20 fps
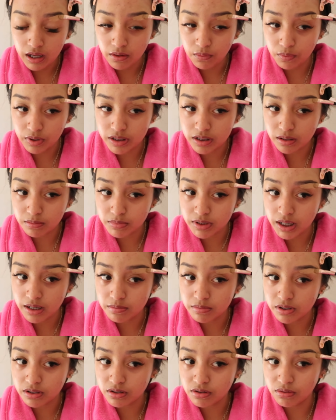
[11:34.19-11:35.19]
when
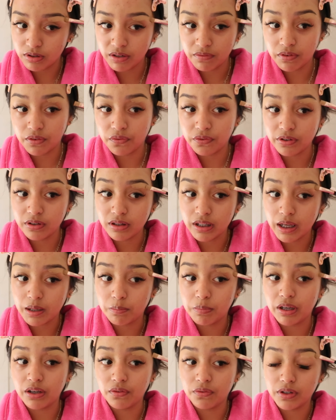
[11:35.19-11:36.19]
sometimes you don't even feel
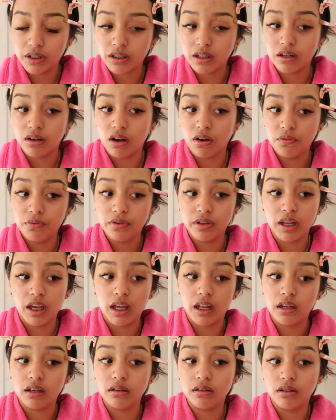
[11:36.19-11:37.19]
like being fucking
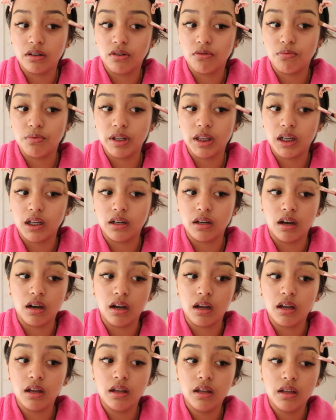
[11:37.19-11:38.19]
confident. You're really
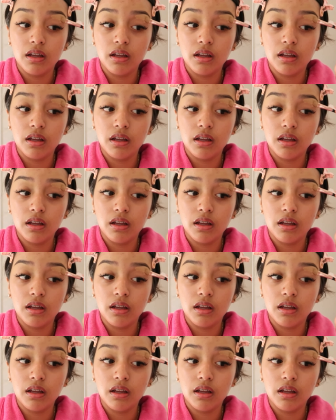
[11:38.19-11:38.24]
not.